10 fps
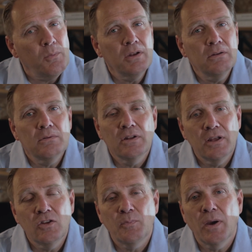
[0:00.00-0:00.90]
been
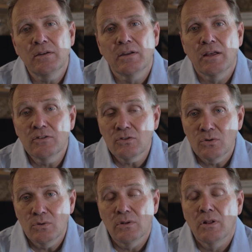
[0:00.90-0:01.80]
inspecting? That's
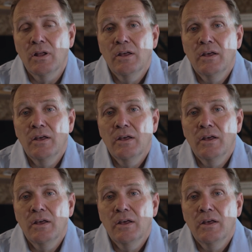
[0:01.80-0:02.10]
cool.